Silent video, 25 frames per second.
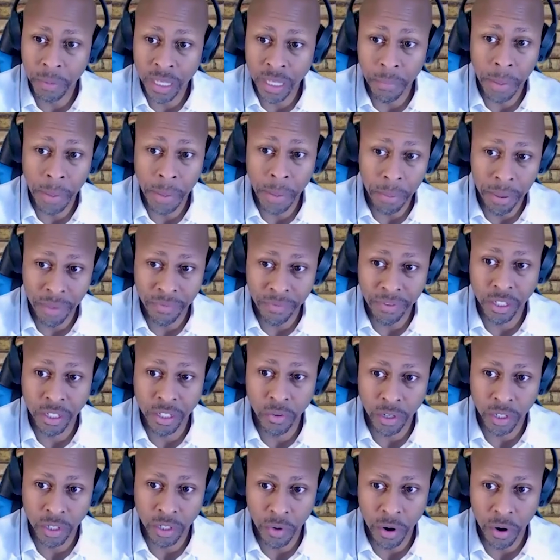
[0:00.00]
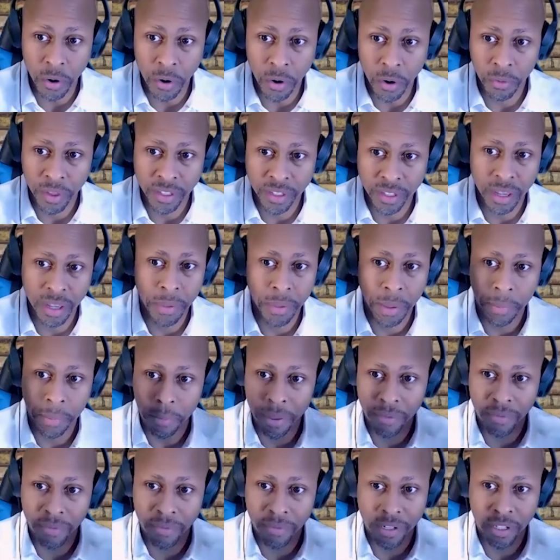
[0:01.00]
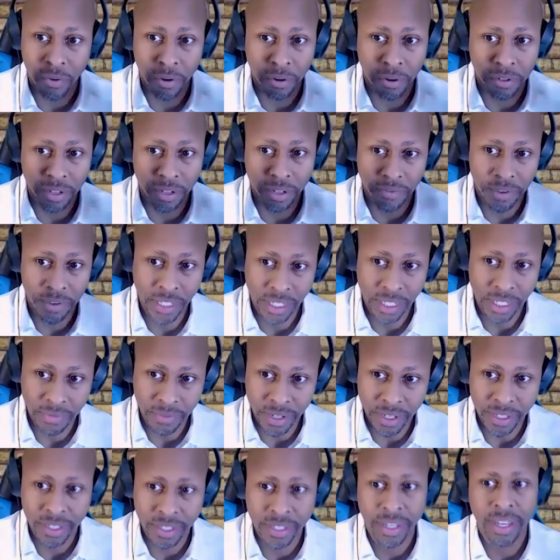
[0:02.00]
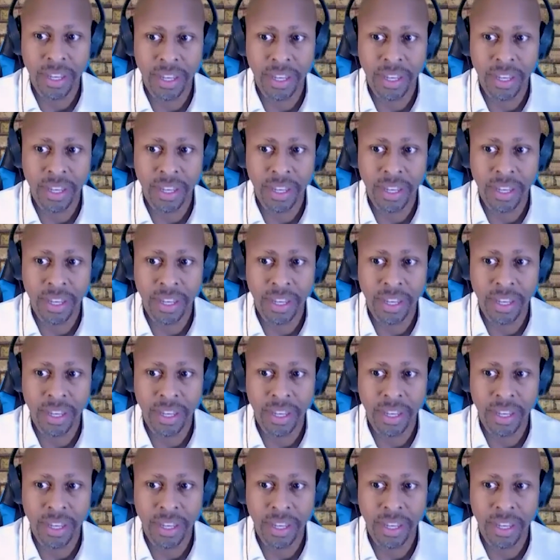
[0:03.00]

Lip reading: some people pivot towards growth and some people pivot towards defensiveness.